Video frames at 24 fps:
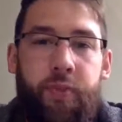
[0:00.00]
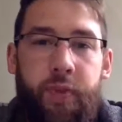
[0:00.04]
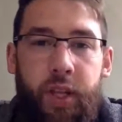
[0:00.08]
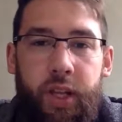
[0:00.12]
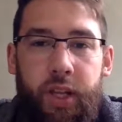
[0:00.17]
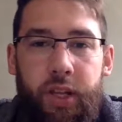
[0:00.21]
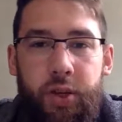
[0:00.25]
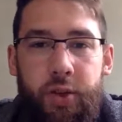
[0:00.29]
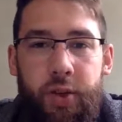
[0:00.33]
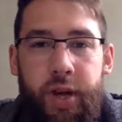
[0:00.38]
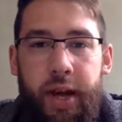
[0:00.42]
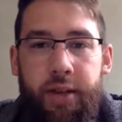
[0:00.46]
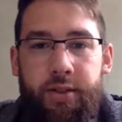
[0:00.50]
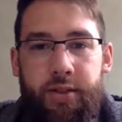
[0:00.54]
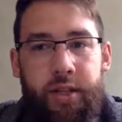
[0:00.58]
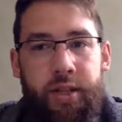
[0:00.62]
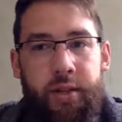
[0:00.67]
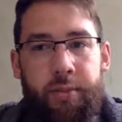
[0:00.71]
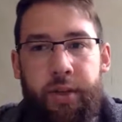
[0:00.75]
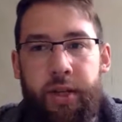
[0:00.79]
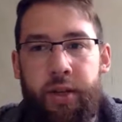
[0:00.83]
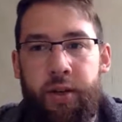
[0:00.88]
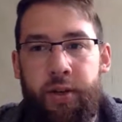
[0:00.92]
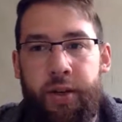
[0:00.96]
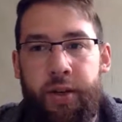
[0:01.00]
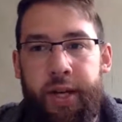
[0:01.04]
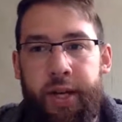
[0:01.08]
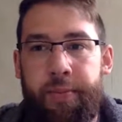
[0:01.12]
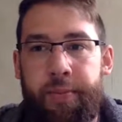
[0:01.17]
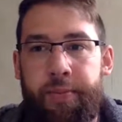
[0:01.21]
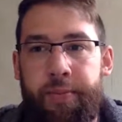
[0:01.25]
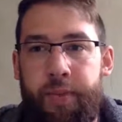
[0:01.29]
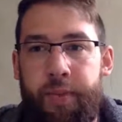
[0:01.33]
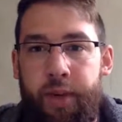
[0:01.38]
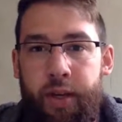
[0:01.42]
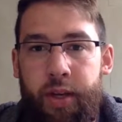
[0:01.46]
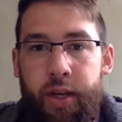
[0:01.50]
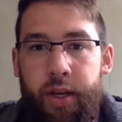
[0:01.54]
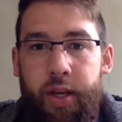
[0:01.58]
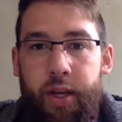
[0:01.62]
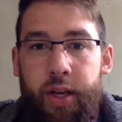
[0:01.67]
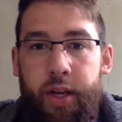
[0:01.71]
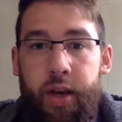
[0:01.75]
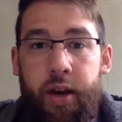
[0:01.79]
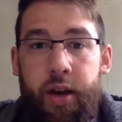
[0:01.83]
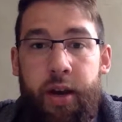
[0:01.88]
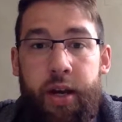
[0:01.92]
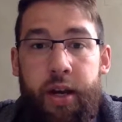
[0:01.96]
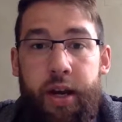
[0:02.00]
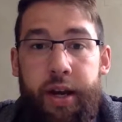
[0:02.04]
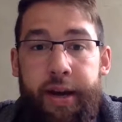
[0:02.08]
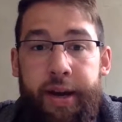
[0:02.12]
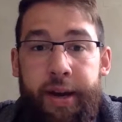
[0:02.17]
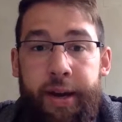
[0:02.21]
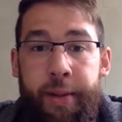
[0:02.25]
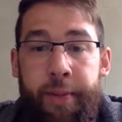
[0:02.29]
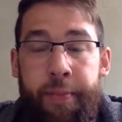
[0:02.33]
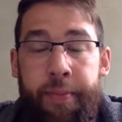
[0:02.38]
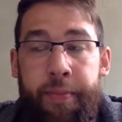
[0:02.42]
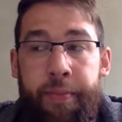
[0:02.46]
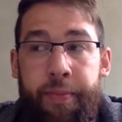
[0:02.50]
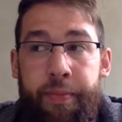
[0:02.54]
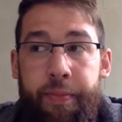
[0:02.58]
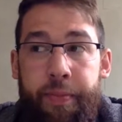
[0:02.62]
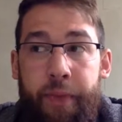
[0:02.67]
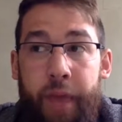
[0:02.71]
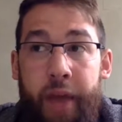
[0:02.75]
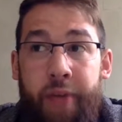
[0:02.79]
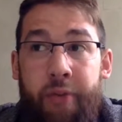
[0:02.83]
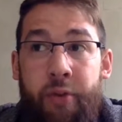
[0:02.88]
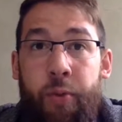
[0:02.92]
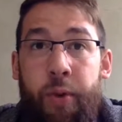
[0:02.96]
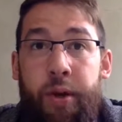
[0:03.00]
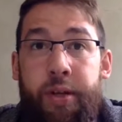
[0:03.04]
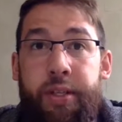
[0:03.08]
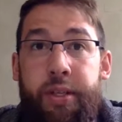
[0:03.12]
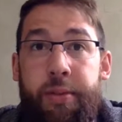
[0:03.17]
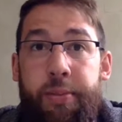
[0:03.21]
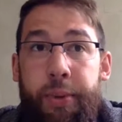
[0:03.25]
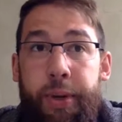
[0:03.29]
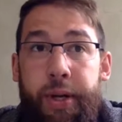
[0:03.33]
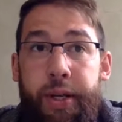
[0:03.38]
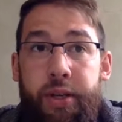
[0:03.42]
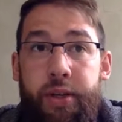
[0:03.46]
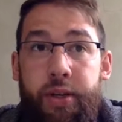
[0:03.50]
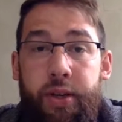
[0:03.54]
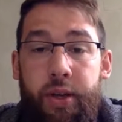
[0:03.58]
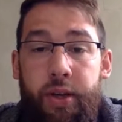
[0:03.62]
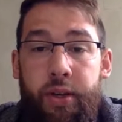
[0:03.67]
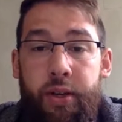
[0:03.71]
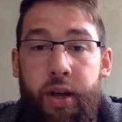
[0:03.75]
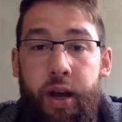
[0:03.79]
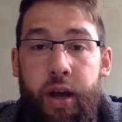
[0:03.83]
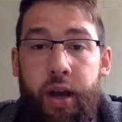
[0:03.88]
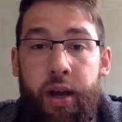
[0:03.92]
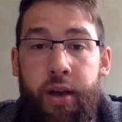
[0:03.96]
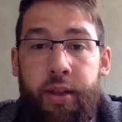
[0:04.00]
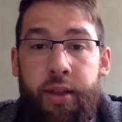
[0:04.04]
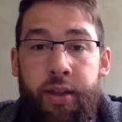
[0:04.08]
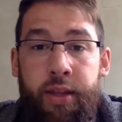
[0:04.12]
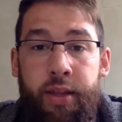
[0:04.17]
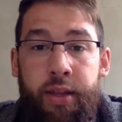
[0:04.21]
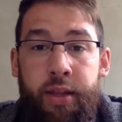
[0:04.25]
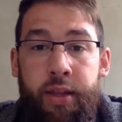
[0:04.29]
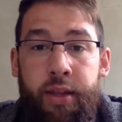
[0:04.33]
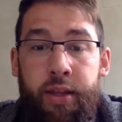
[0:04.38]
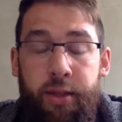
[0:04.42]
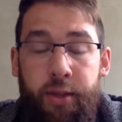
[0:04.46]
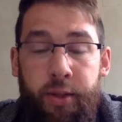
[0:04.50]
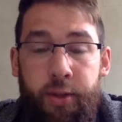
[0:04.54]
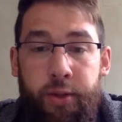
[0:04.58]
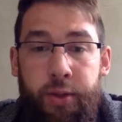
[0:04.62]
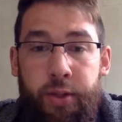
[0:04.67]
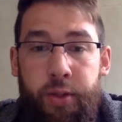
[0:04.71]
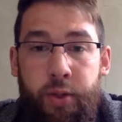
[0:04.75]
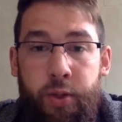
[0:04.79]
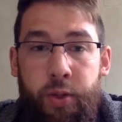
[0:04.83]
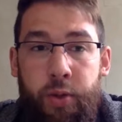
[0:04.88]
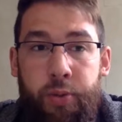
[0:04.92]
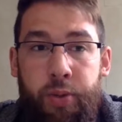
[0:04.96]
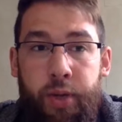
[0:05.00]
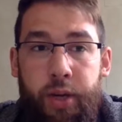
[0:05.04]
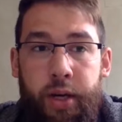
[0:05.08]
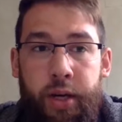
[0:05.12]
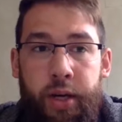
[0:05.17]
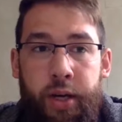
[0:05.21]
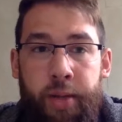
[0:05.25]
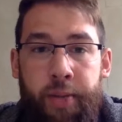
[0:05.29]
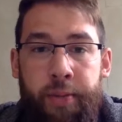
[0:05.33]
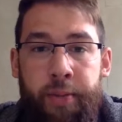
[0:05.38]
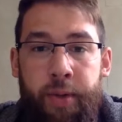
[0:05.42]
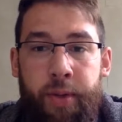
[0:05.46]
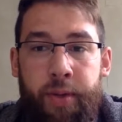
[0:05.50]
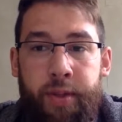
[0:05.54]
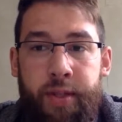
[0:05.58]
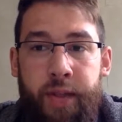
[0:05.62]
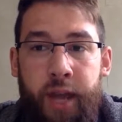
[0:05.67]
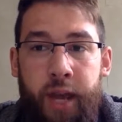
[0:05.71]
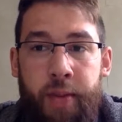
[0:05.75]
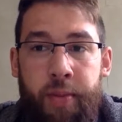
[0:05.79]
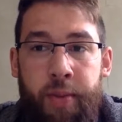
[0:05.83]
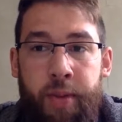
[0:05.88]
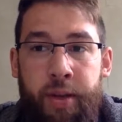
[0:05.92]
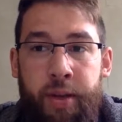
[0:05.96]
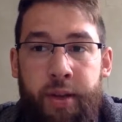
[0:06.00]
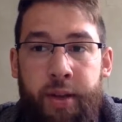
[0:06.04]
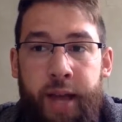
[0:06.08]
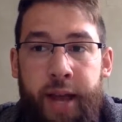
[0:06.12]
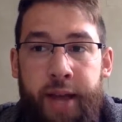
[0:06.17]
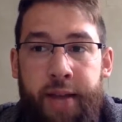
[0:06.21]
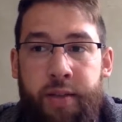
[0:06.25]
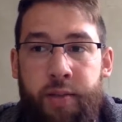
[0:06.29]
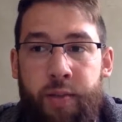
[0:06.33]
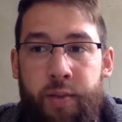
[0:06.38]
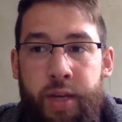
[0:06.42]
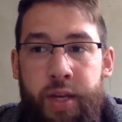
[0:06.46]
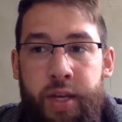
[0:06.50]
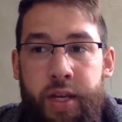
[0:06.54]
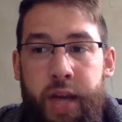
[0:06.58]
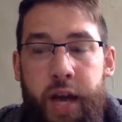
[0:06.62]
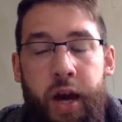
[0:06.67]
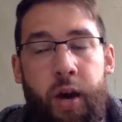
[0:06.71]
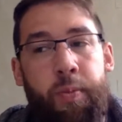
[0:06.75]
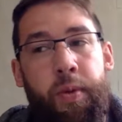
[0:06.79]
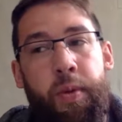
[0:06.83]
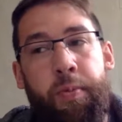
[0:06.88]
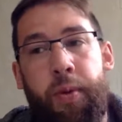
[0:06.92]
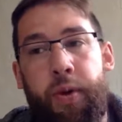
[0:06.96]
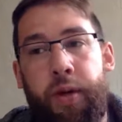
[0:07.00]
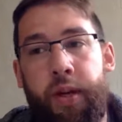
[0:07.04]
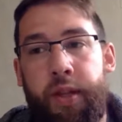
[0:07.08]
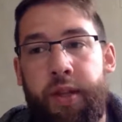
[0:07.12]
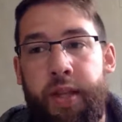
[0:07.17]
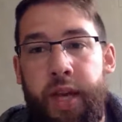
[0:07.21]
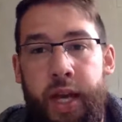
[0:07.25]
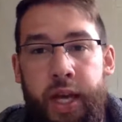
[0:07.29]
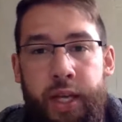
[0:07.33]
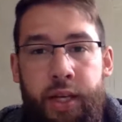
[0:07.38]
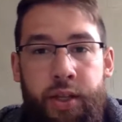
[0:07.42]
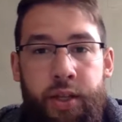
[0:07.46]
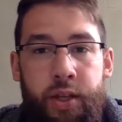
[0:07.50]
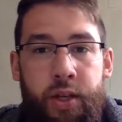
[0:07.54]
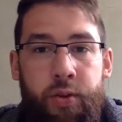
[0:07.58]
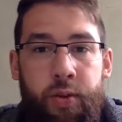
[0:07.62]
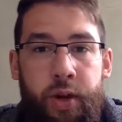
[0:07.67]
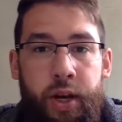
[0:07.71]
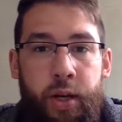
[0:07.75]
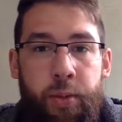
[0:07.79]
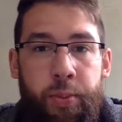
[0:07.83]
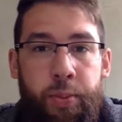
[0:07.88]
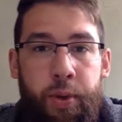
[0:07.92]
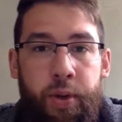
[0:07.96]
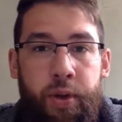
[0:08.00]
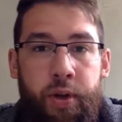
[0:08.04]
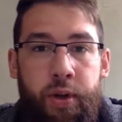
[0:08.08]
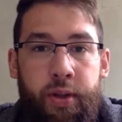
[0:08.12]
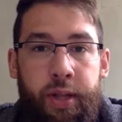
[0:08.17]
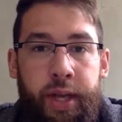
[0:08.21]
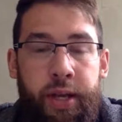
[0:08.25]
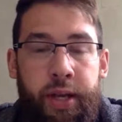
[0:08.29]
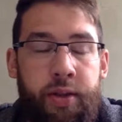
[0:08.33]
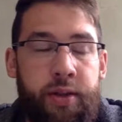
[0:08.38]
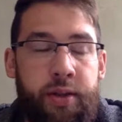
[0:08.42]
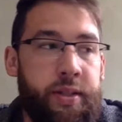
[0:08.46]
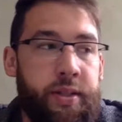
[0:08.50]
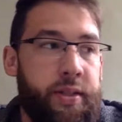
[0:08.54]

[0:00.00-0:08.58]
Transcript: You guys are going to be okay. All right. Everyone did pretty good on the YouTube assignment last week. I'll be putting that into the grade book later